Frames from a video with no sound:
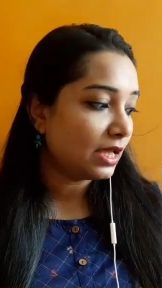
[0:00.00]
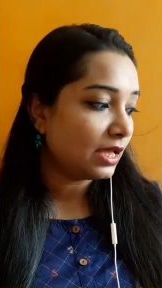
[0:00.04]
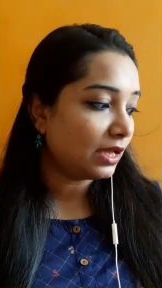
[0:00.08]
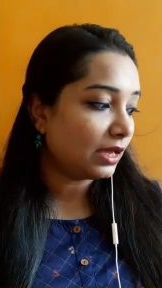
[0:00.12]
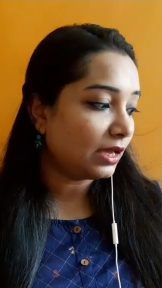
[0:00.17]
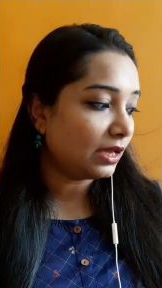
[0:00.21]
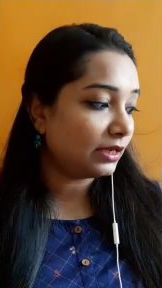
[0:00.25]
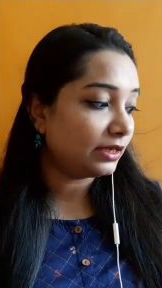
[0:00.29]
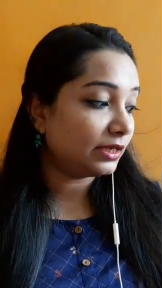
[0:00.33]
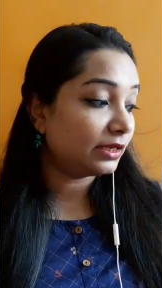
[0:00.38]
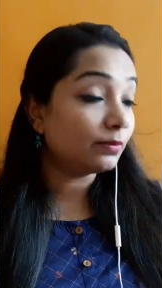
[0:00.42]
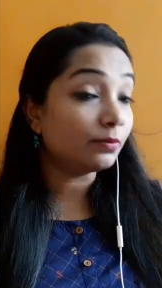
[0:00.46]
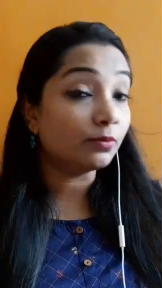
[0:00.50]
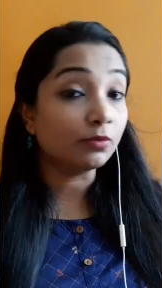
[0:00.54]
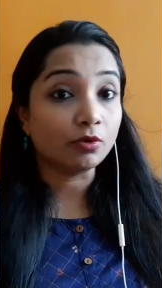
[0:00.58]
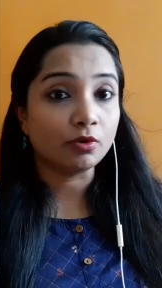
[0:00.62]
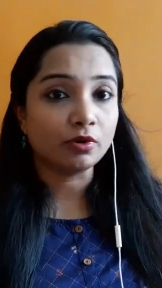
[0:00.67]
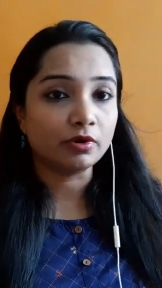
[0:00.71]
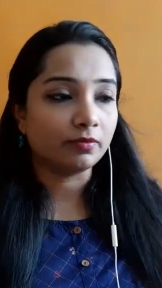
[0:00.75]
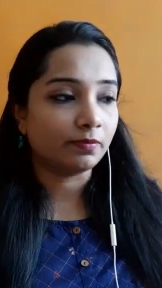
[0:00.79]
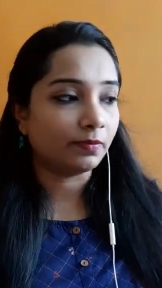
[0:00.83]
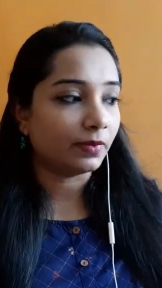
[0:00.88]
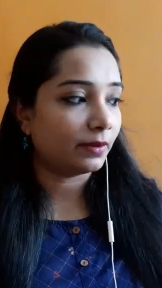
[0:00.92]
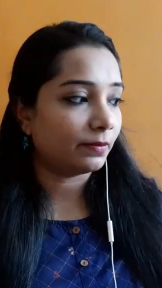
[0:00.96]
a little
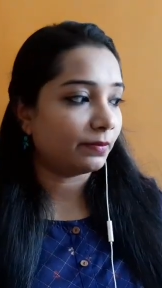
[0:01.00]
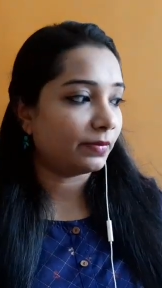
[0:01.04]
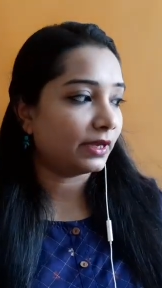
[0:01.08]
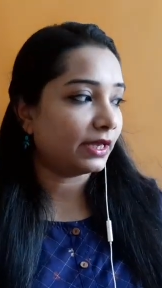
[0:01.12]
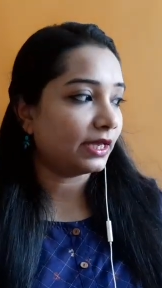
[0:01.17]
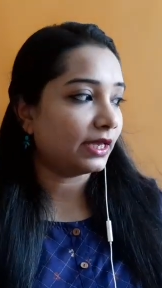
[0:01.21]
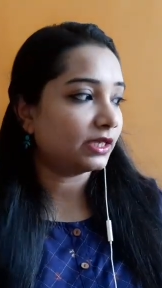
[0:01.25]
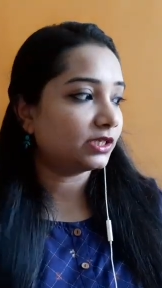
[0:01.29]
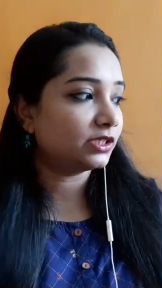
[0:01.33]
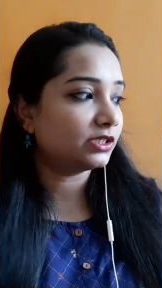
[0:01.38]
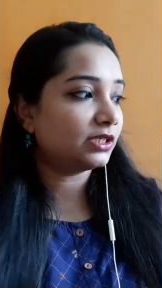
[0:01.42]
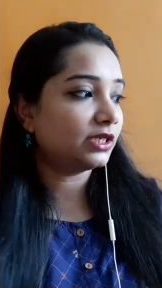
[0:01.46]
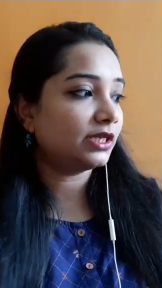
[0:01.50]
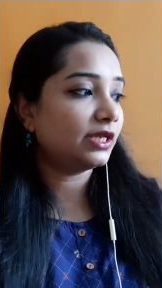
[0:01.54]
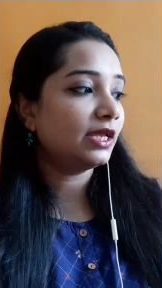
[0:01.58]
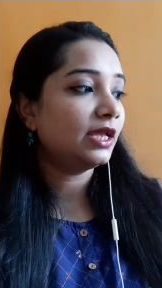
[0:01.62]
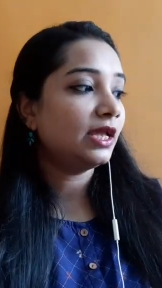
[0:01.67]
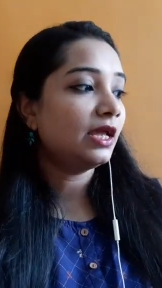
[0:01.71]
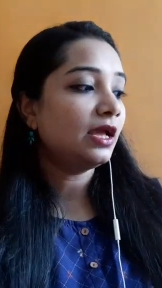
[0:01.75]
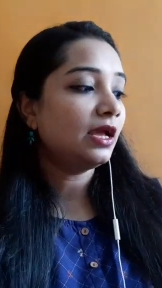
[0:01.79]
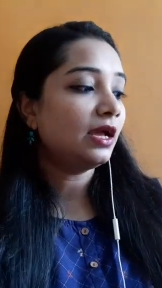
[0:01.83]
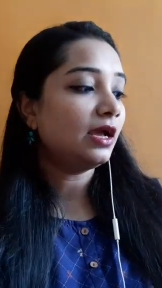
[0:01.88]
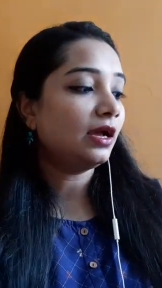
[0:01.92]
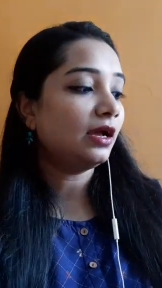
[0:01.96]
more of pumping actually,
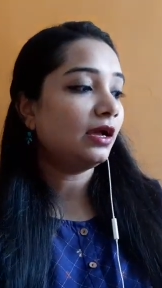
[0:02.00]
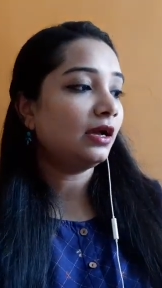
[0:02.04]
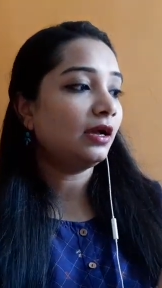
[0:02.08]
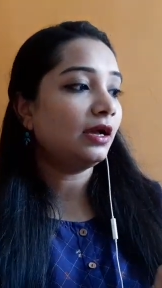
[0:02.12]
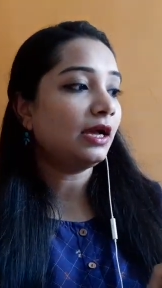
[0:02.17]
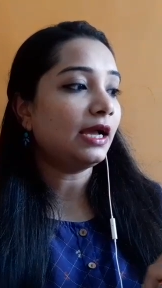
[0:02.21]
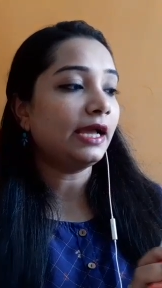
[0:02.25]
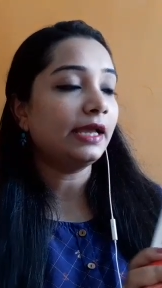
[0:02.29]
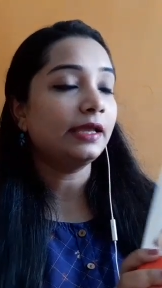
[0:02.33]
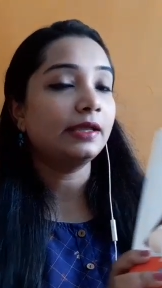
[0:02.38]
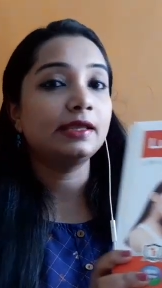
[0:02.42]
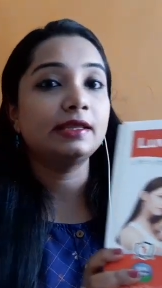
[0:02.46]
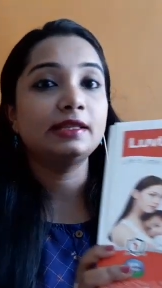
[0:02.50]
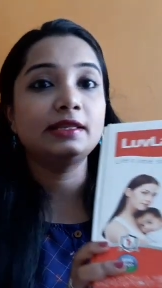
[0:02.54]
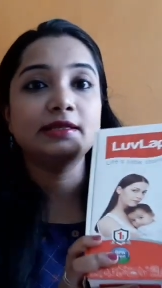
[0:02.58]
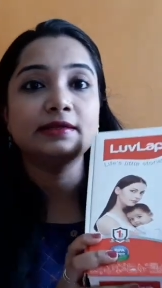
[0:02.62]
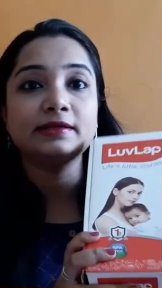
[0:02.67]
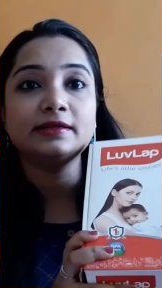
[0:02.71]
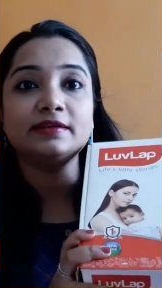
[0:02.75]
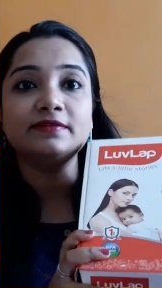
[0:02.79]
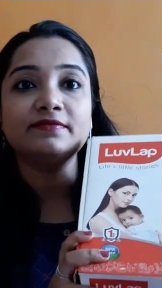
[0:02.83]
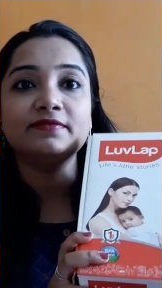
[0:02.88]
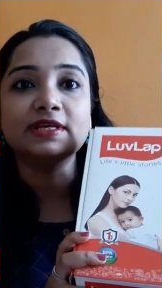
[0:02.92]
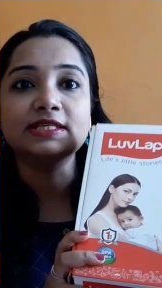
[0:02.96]
I
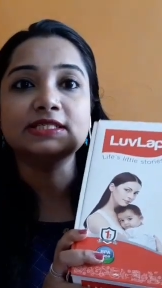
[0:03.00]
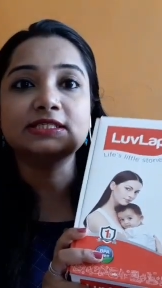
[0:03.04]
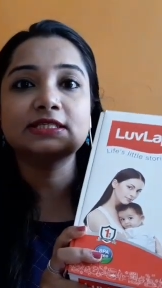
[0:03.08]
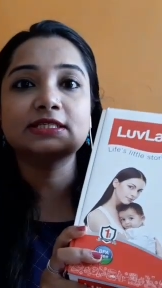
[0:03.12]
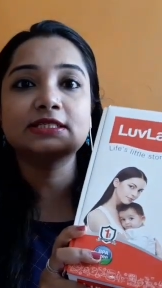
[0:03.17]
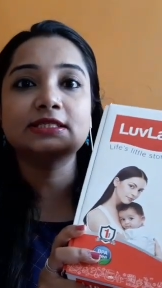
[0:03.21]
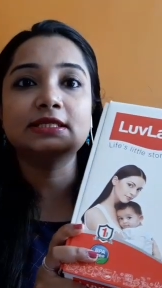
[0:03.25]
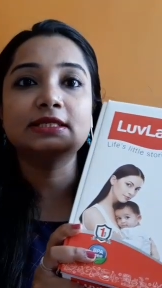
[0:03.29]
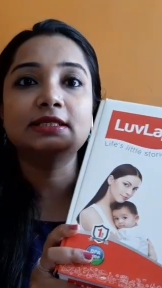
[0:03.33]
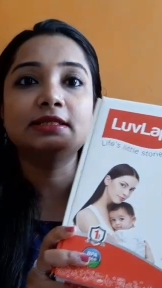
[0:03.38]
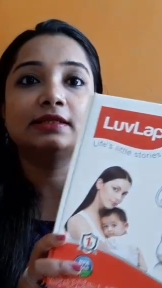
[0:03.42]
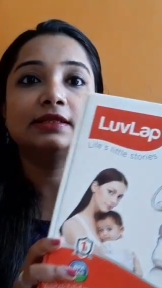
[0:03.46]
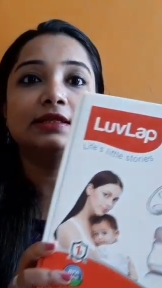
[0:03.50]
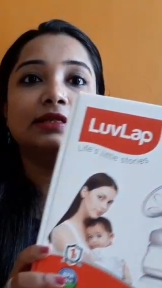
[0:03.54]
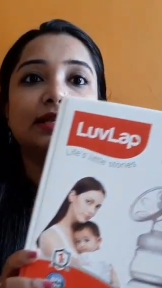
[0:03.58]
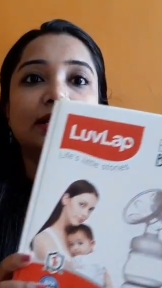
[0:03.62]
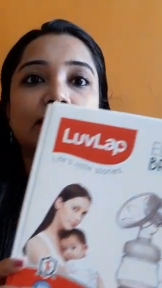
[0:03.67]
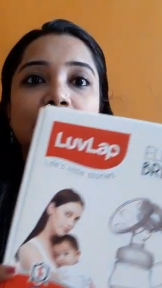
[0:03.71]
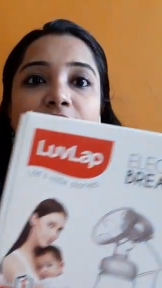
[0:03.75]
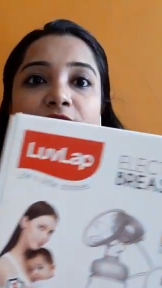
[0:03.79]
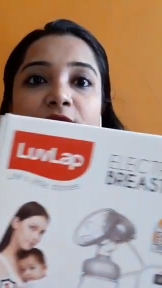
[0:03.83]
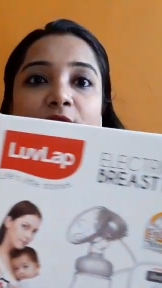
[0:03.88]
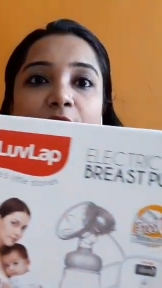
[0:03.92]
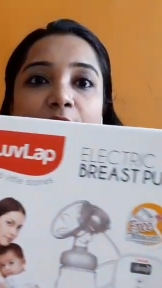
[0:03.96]
invested in the
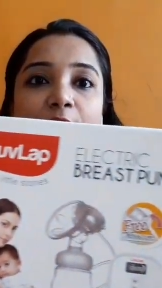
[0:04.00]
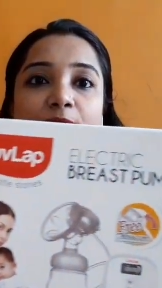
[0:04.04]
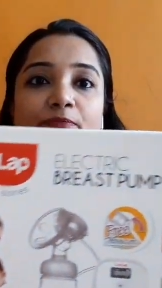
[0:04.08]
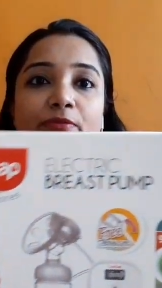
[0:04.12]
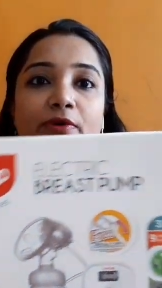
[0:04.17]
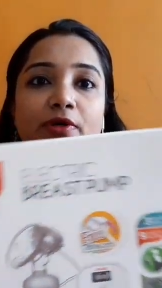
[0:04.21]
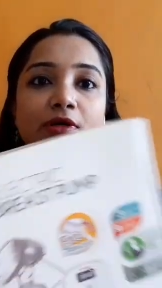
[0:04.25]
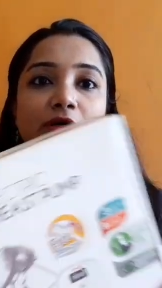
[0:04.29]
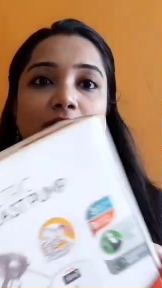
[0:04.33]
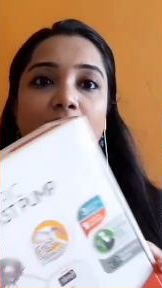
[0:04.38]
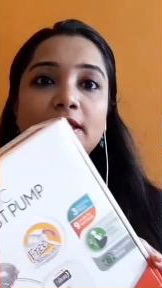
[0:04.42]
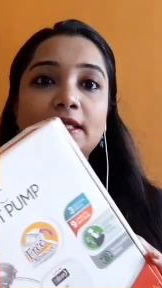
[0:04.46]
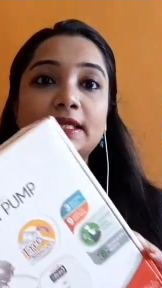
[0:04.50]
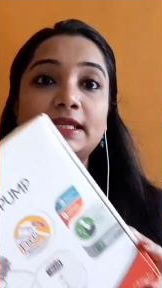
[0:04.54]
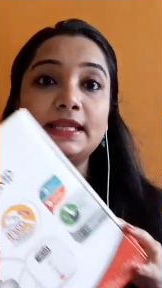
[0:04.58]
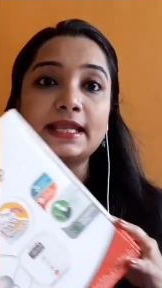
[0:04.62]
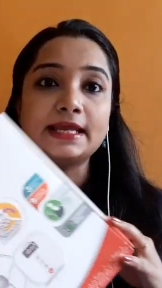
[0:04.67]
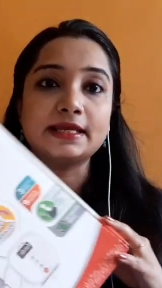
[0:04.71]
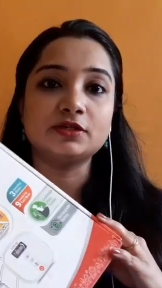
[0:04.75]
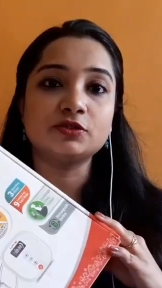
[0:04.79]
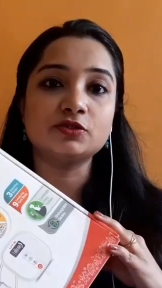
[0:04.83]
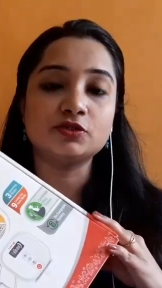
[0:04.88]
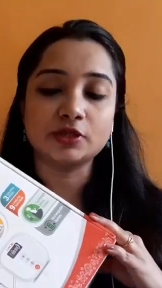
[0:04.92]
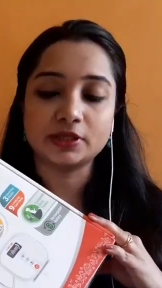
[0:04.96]
Love Lab
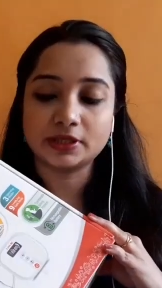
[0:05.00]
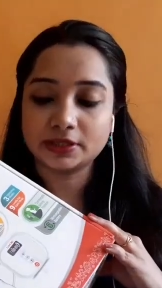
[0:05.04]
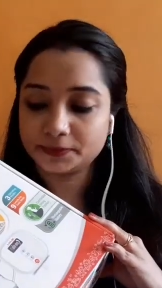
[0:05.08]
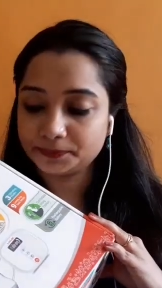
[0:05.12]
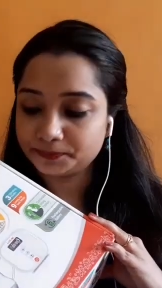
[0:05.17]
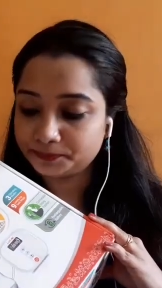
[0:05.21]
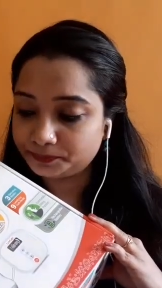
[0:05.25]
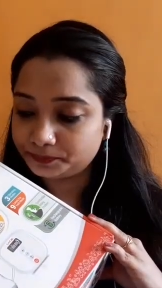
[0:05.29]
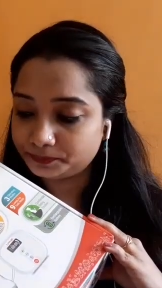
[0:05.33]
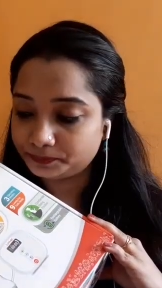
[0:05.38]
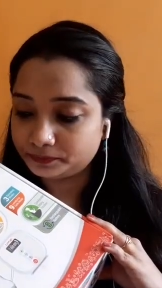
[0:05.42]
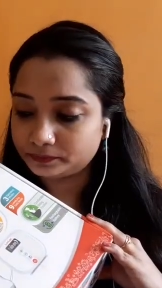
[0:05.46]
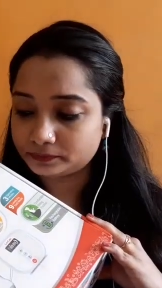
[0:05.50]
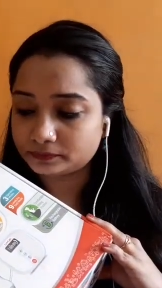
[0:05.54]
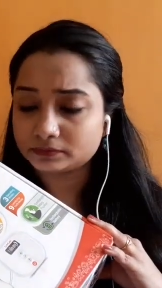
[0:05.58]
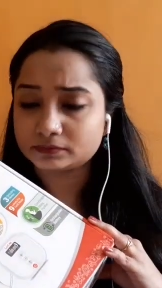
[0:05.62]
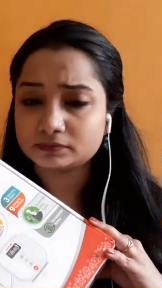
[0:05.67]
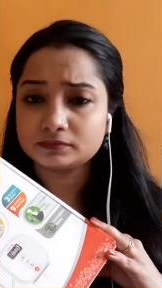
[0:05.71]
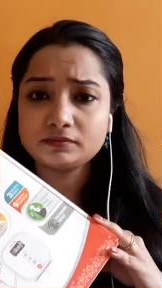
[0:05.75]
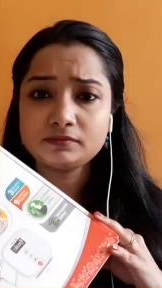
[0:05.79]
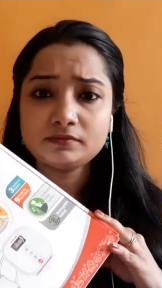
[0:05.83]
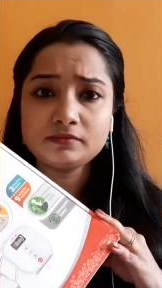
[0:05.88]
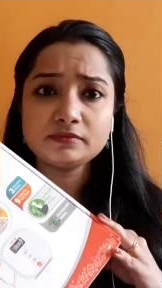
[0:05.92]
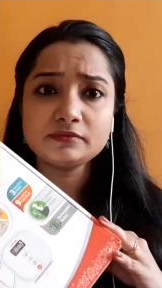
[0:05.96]
electric
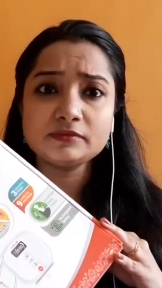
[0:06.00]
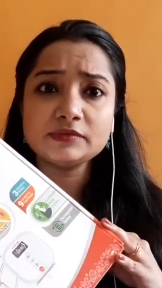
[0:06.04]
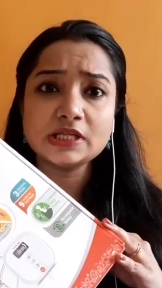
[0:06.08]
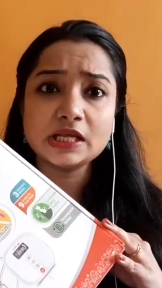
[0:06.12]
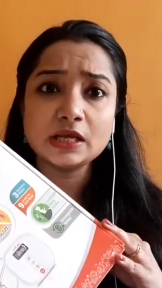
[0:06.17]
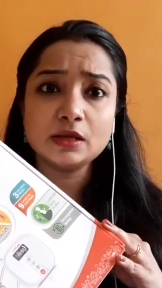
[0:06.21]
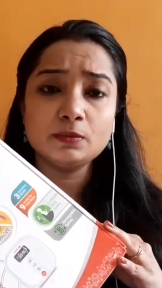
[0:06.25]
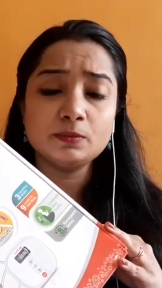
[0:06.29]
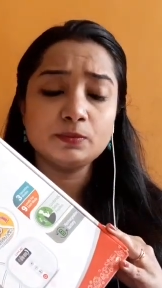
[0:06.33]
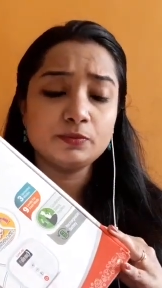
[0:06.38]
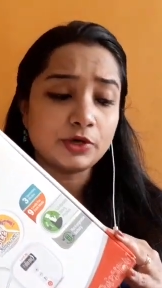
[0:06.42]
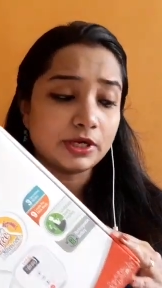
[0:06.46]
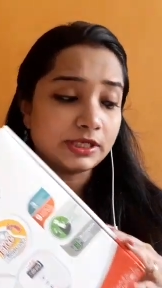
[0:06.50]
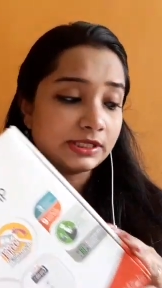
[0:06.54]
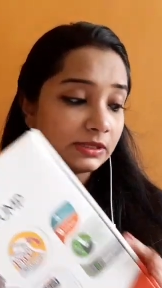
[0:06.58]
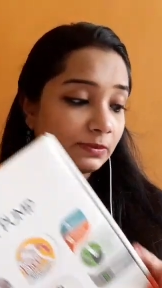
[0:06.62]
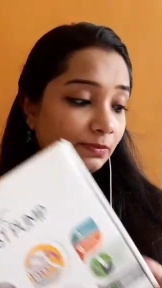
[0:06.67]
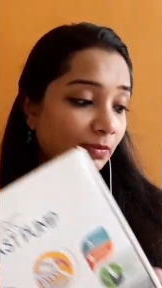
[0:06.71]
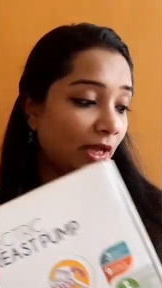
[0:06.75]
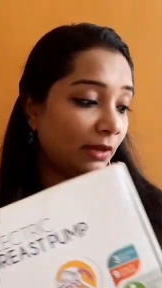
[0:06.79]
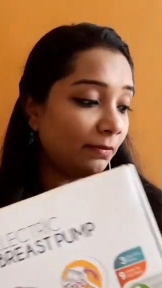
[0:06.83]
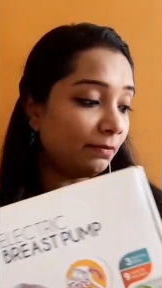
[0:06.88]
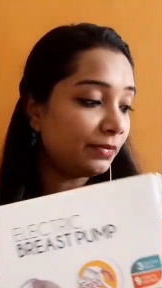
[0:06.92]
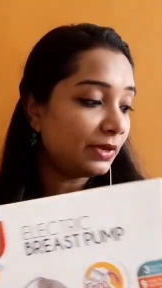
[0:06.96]
breast
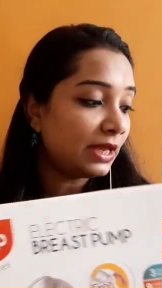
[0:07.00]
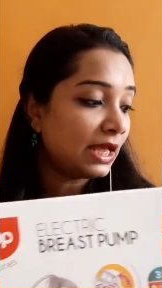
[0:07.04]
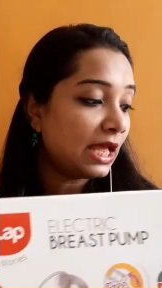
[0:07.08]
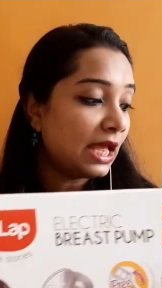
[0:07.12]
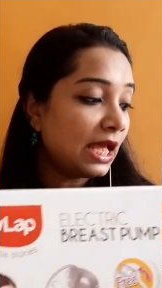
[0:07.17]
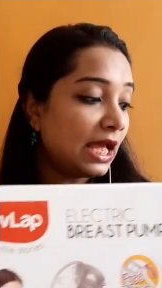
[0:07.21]
pump.